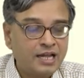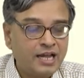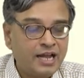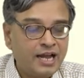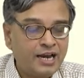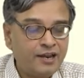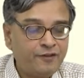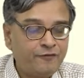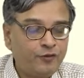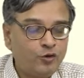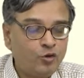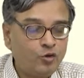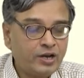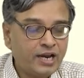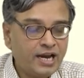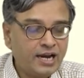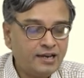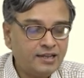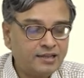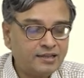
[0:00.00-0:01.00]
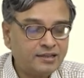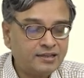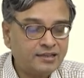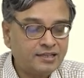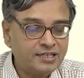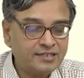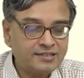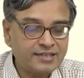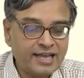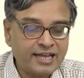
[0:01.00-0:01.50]
and if you look at
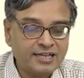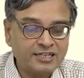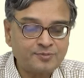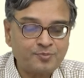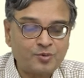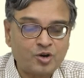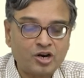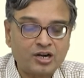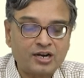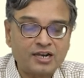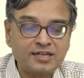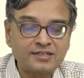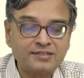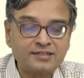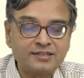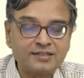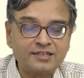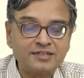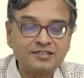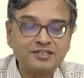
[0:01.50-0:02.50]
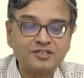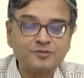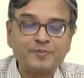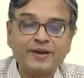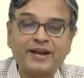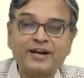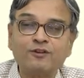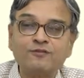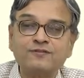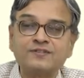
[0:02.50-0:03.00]
this Young's modulus, this is
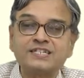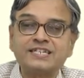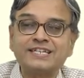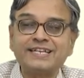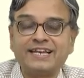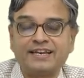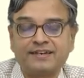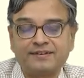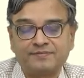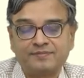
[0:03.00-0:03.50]
made of steel,